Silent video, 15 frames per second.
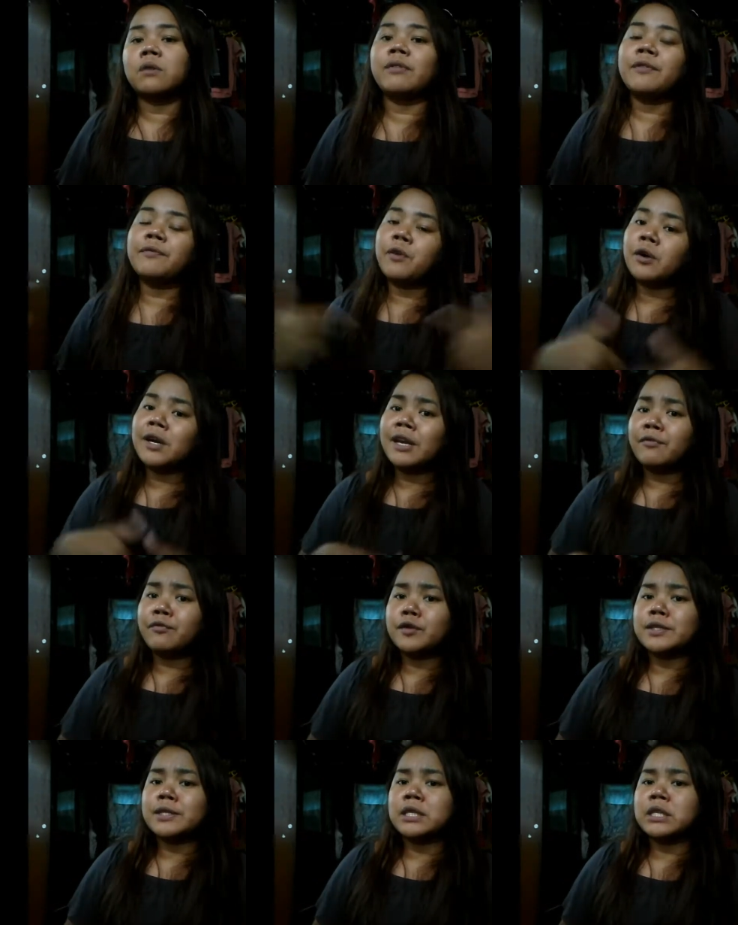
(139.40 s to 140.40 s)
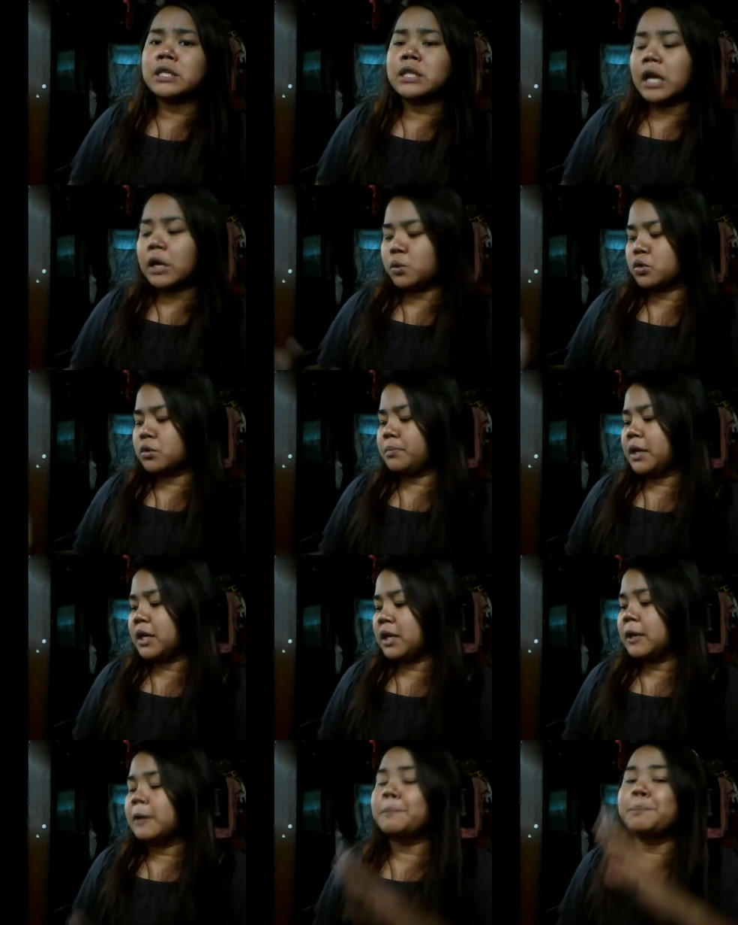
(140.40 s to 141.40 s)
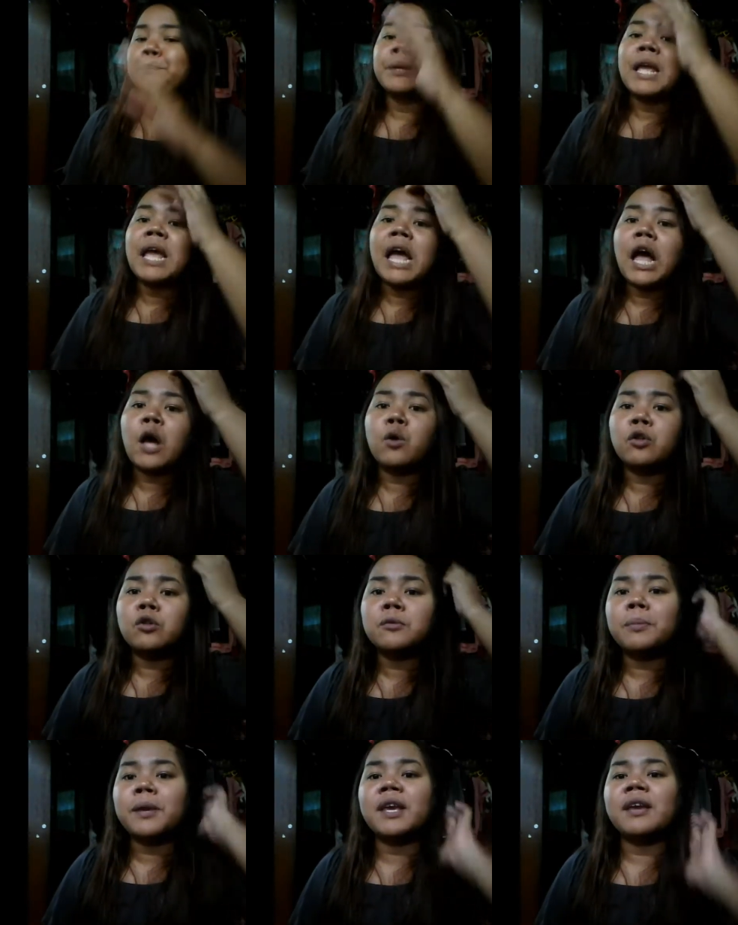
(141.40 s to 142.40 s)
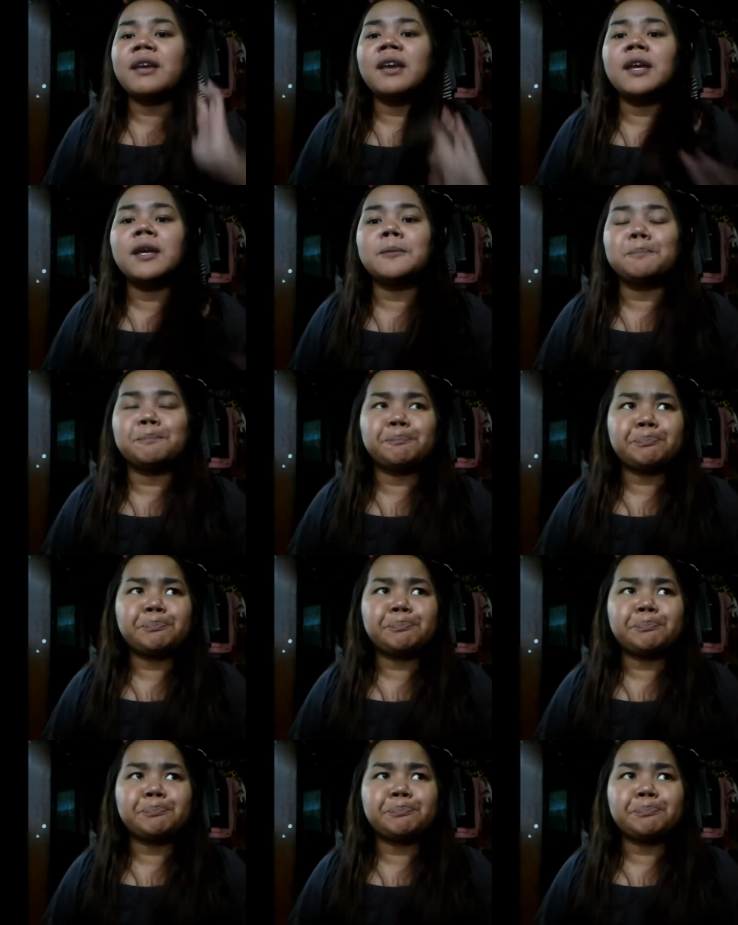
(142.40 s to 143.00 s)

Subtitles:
before I proceed, I will be